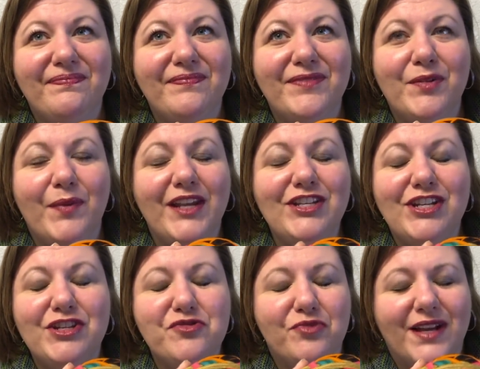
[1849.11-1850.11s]
the way
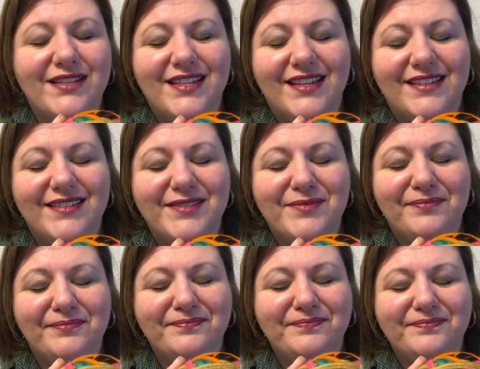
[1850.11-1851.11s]
she dresses
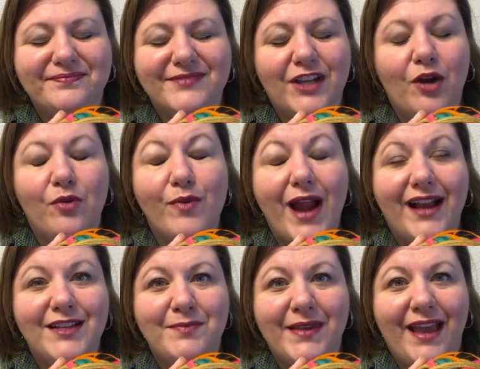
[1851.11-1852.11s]

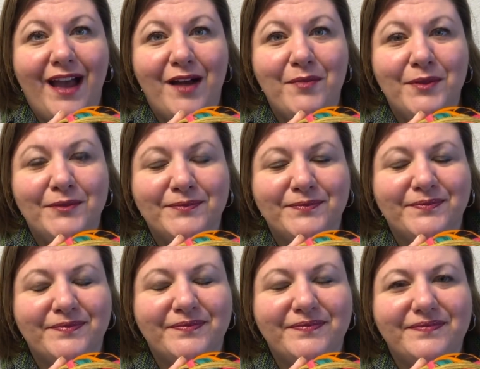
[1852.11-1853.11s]
cracks me up.
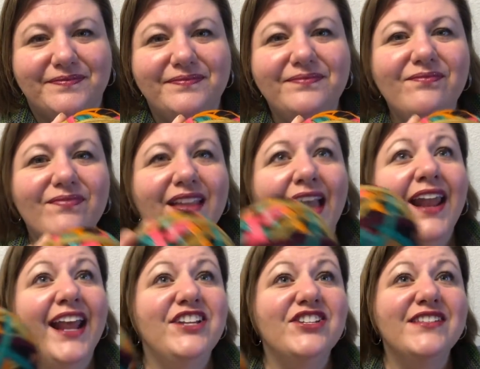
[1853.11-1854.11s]
And
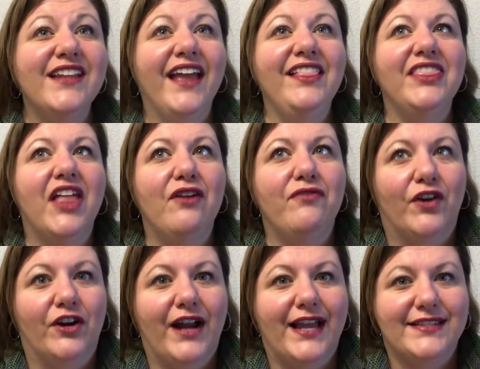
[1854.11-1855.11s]
I love
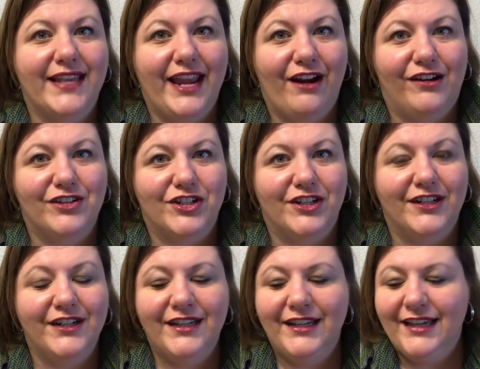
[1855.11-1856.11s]
her as a
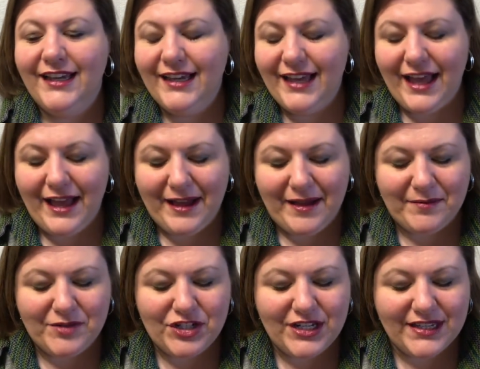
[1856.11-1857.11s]
character.
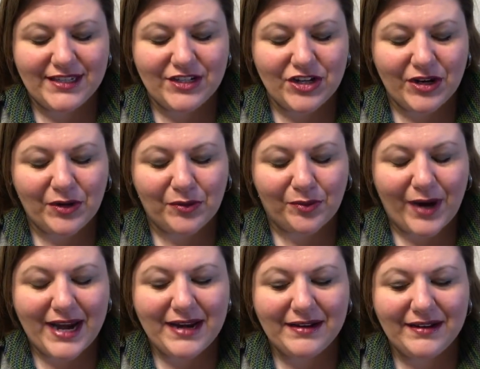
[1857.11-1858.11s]
She is such a
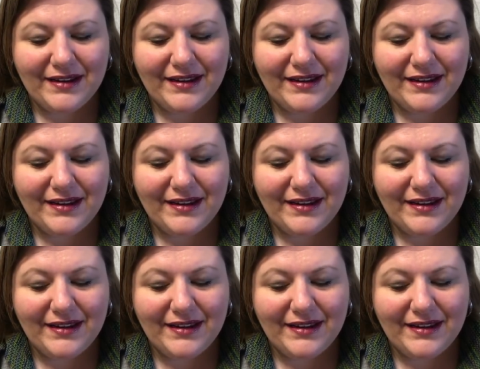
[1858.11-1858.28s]
great,